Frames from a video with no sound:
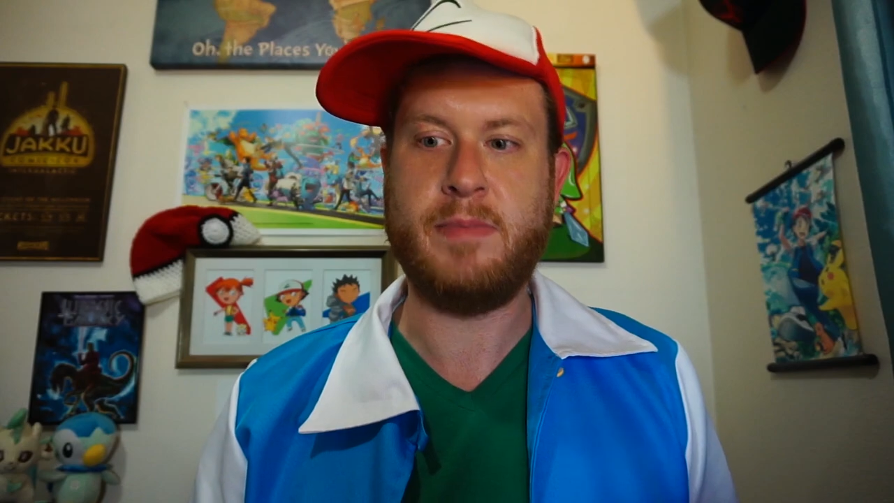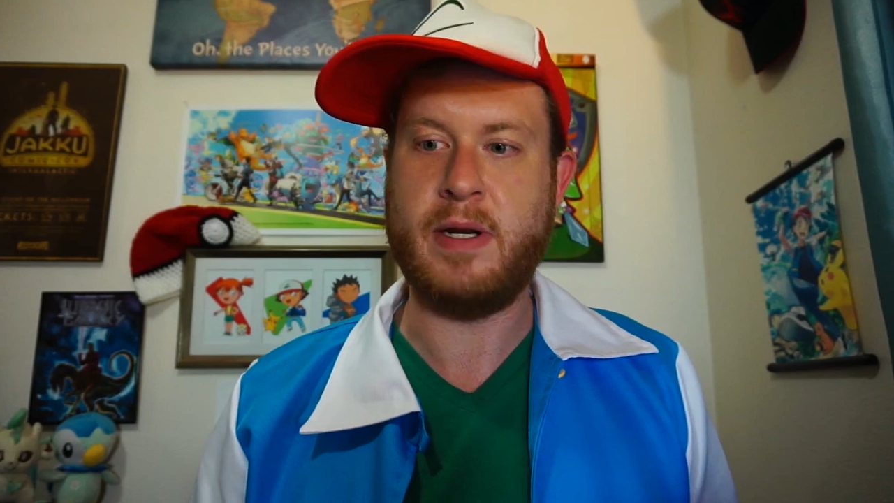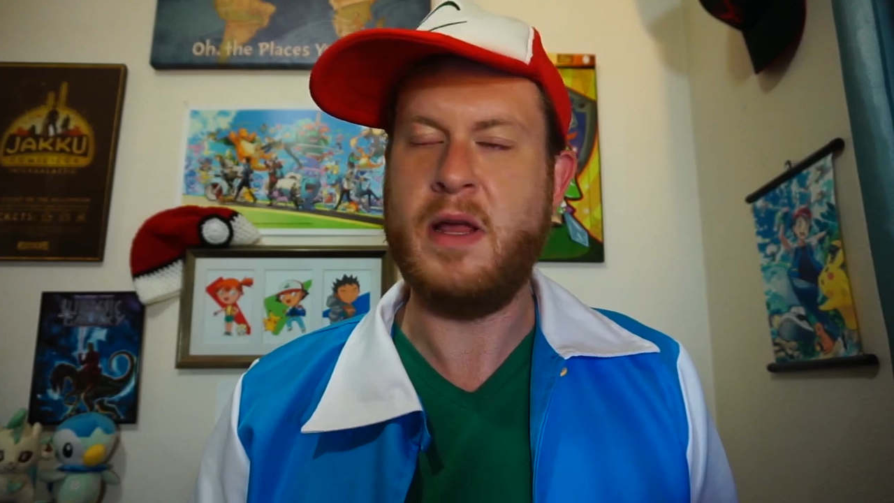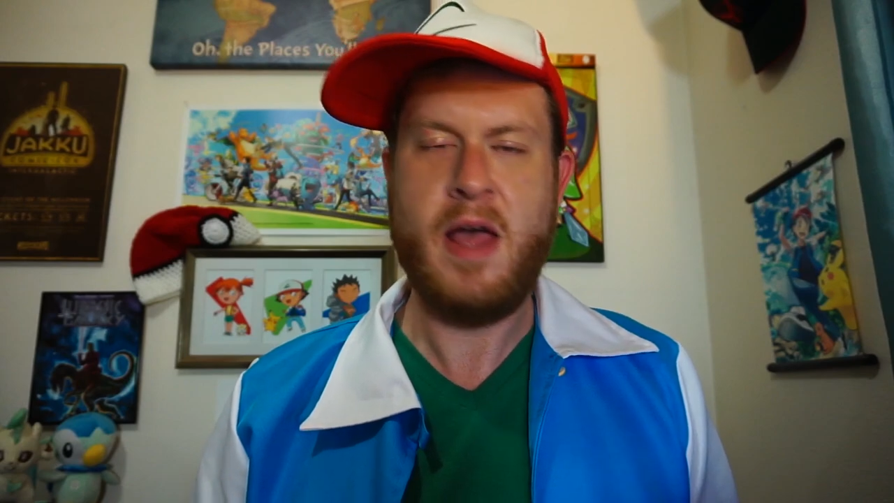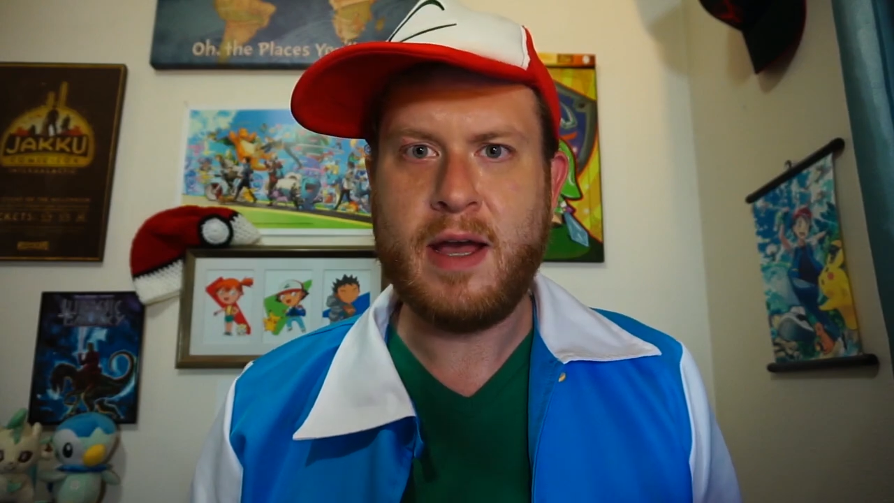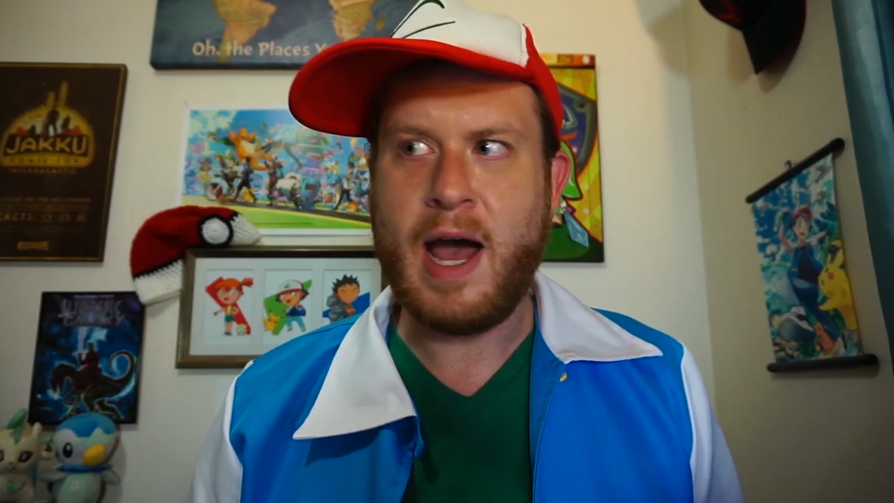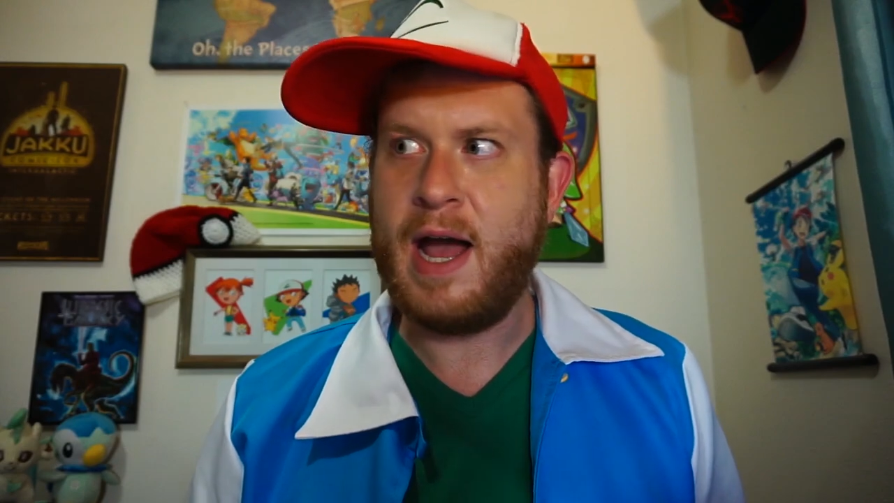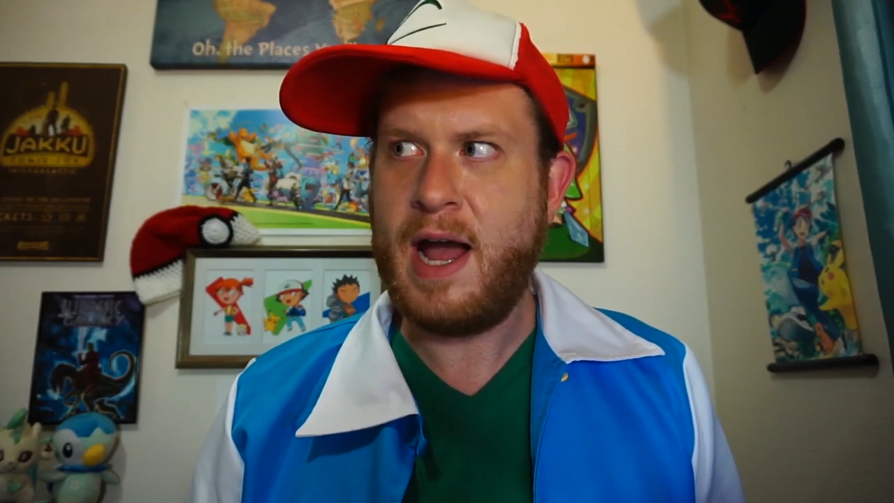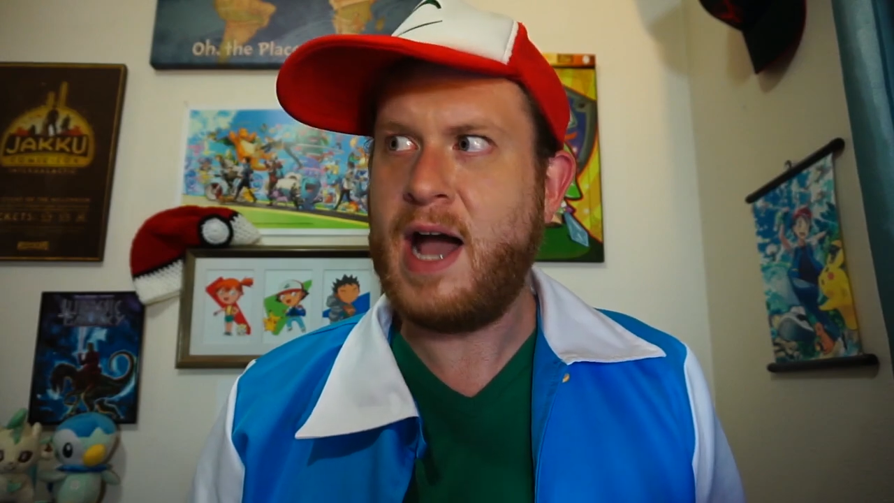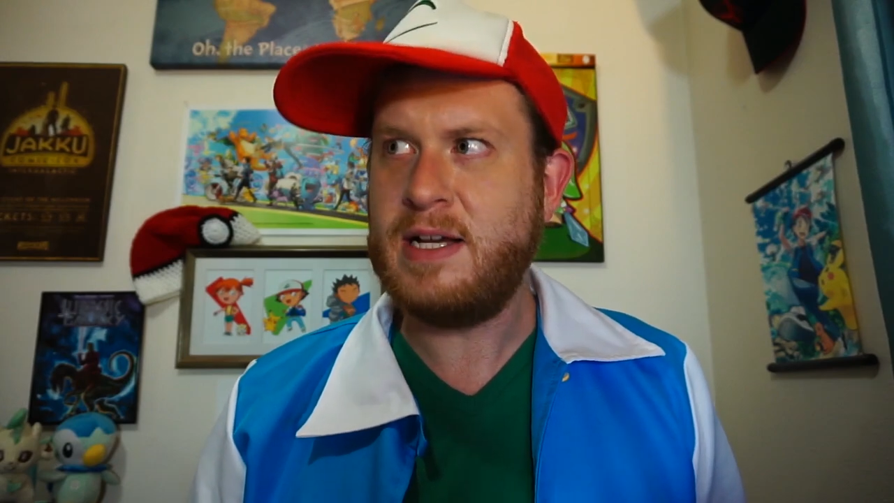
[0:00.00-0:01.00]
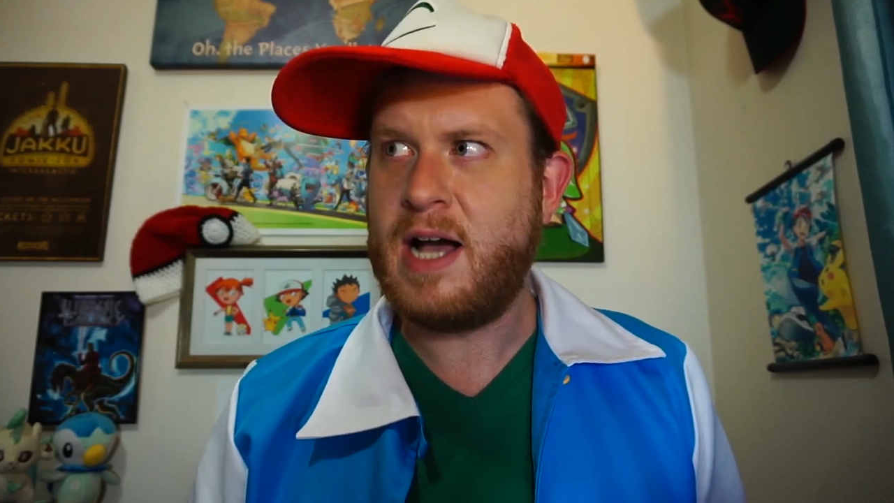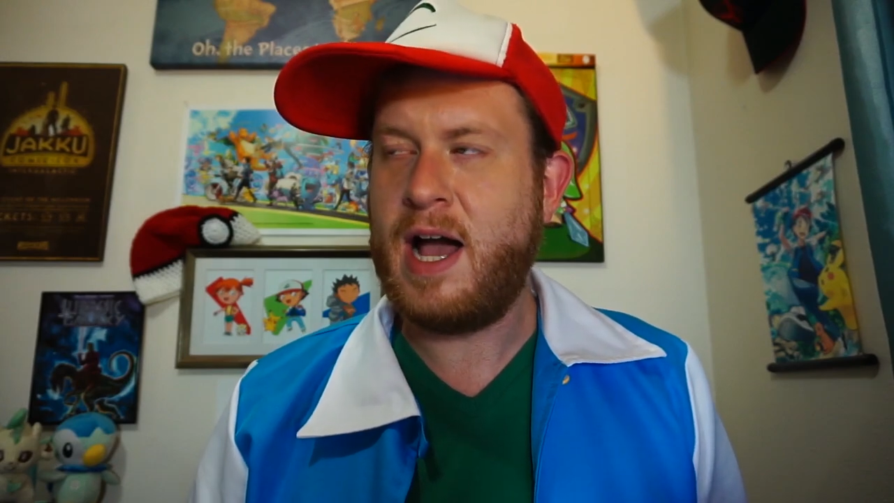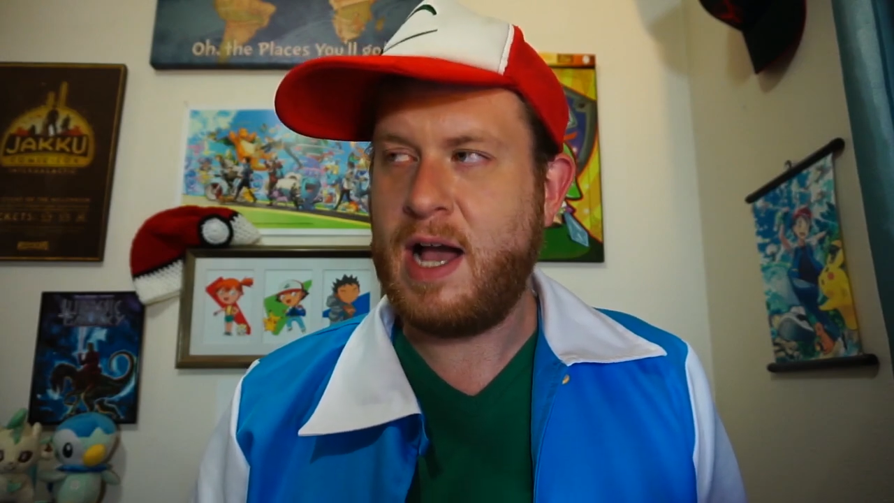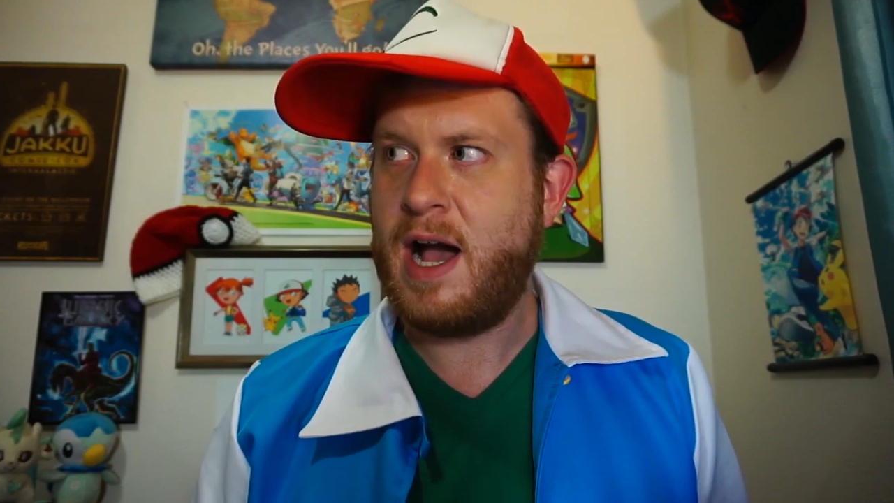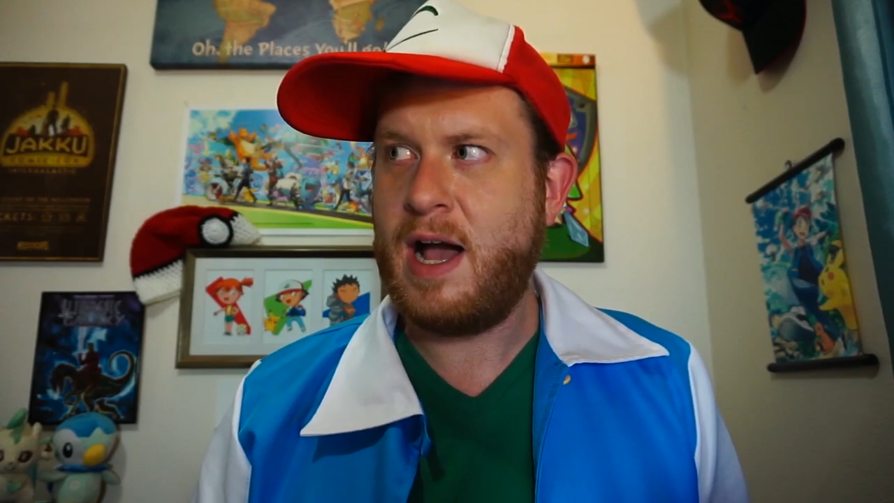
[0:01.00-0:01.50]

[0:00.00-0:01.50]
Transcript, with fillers: but I, I,